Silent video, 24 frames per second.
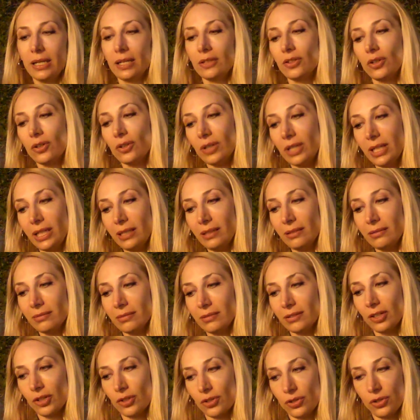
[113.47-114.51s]
"Now, Darlene,
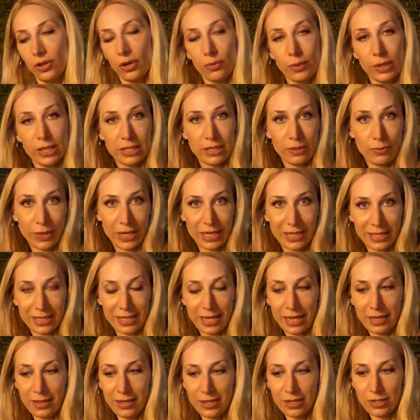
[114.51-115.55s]
there's no easy way to
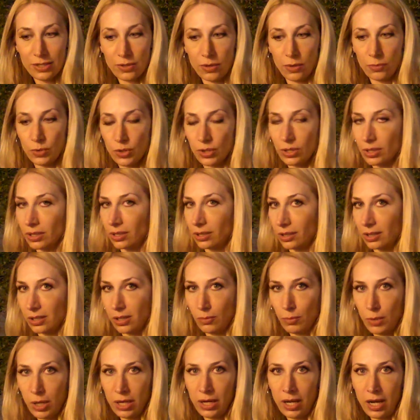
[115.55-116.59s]
say this, so I'm just going to
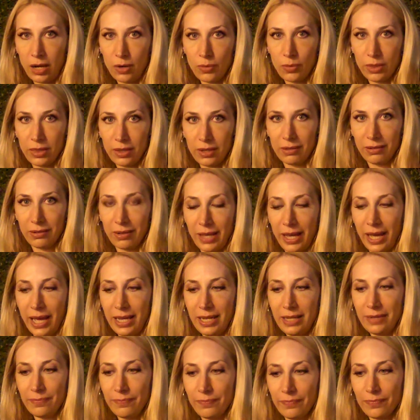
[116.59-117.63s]
come on out with it,
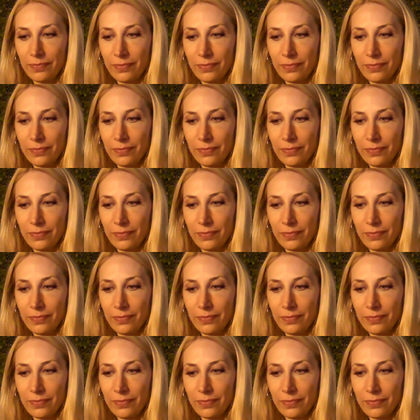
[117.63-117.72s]
okay?"